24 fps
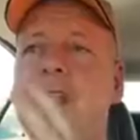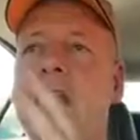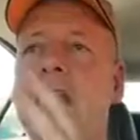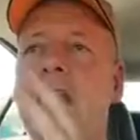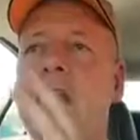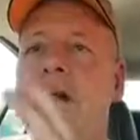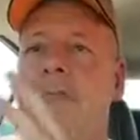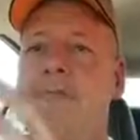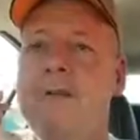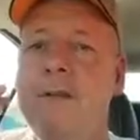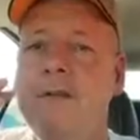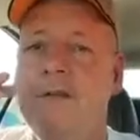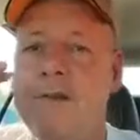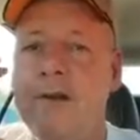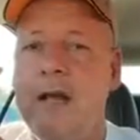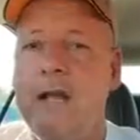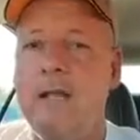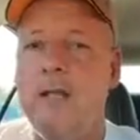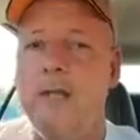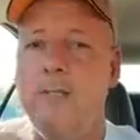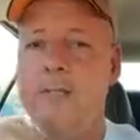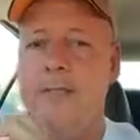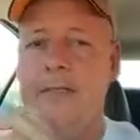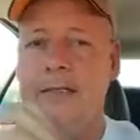I'm
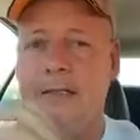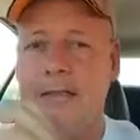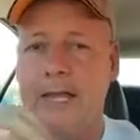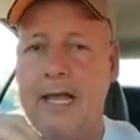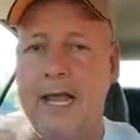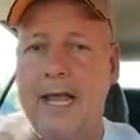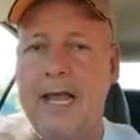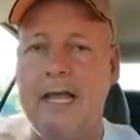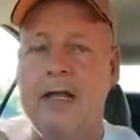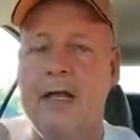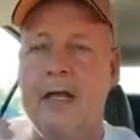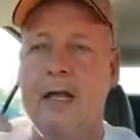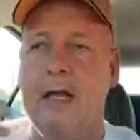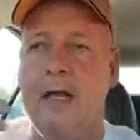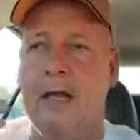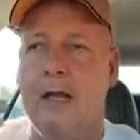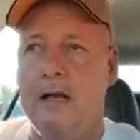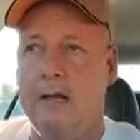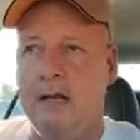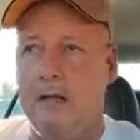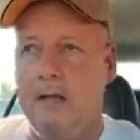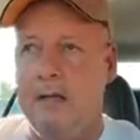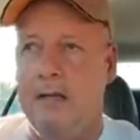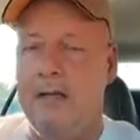developing that
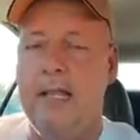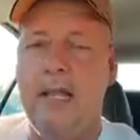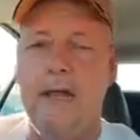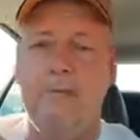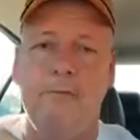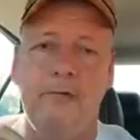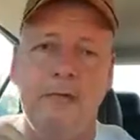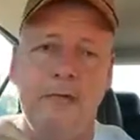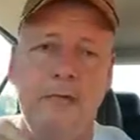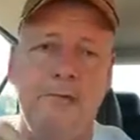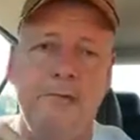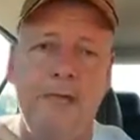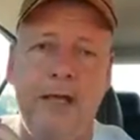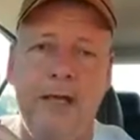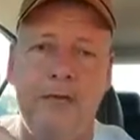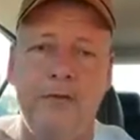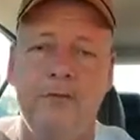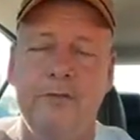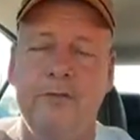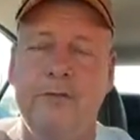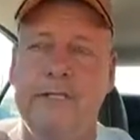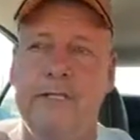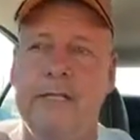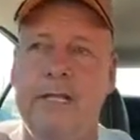level of
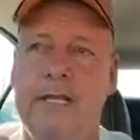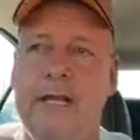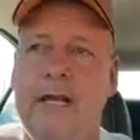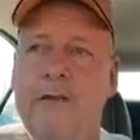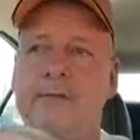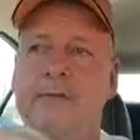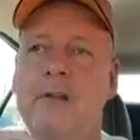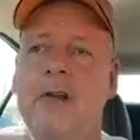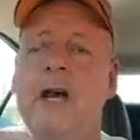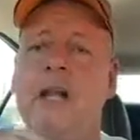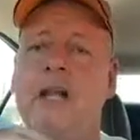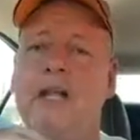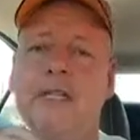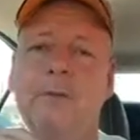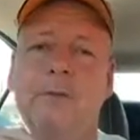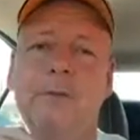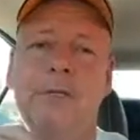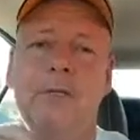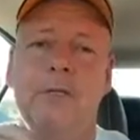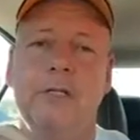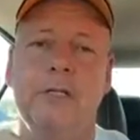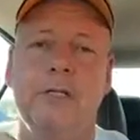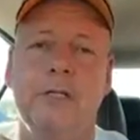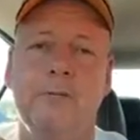energy that I've not
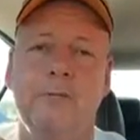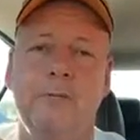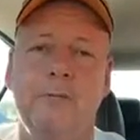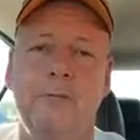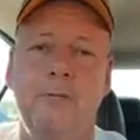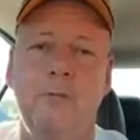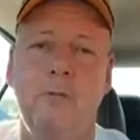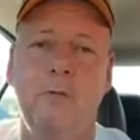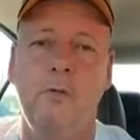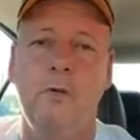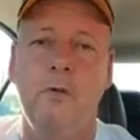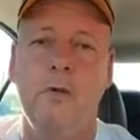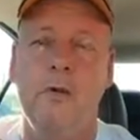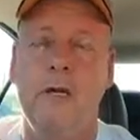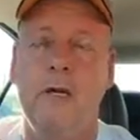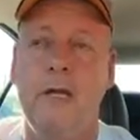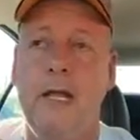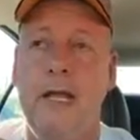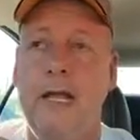experienced before,